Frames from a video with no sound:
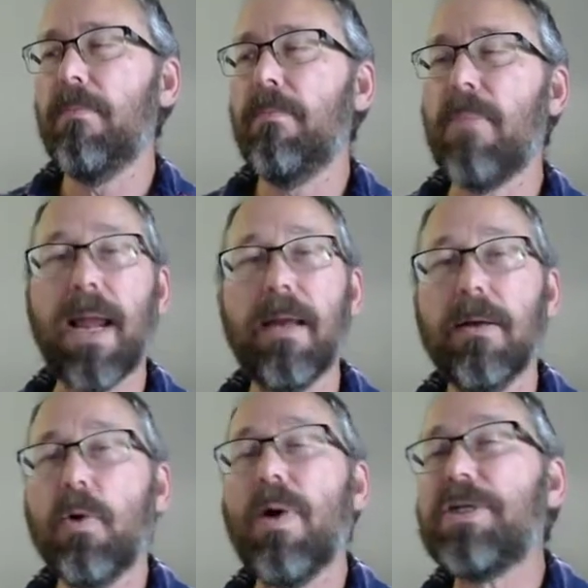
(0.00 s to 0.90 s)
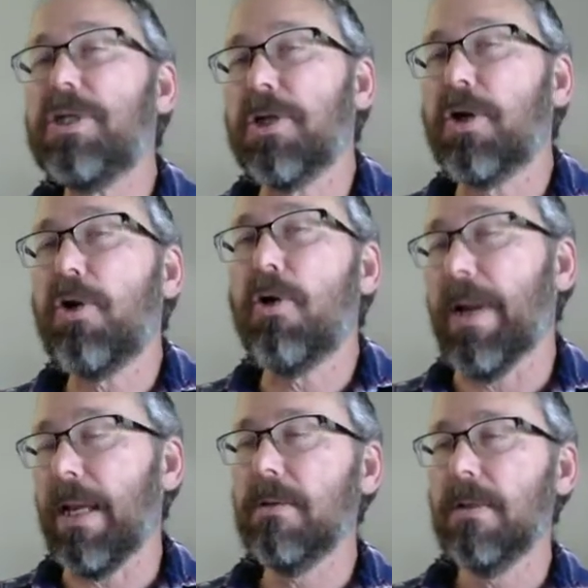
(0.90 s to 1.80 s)
my question
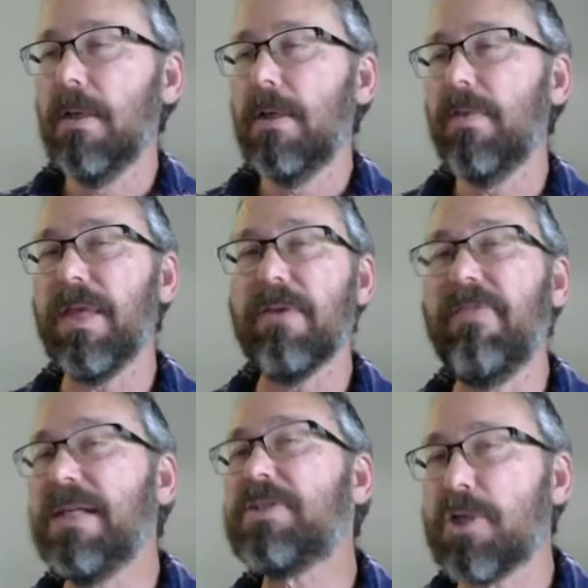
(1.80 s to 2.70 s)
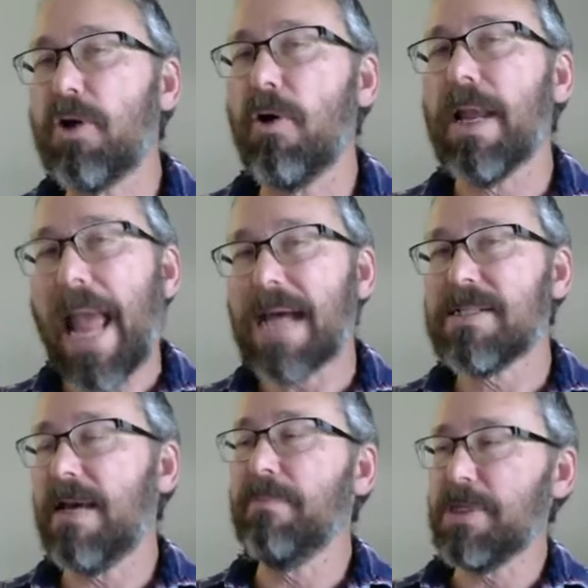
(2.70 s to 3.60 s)
occurring, the events occurring as
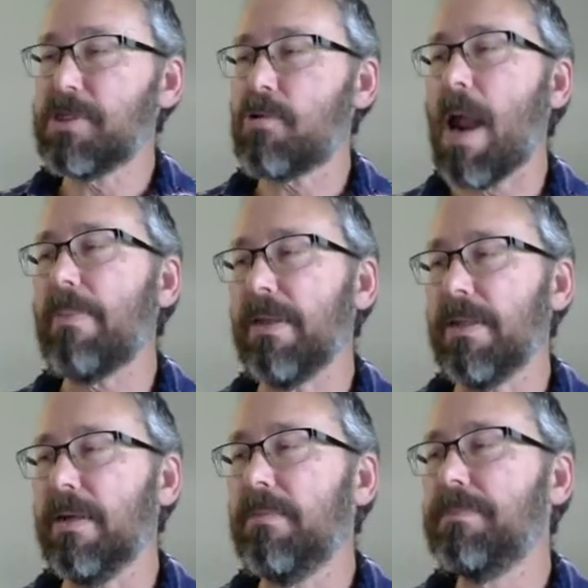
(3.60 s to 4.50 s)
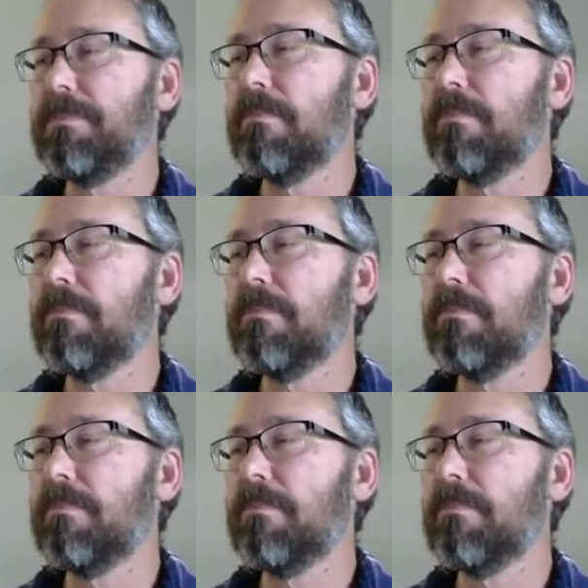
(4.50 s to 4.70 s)
I'm describing them,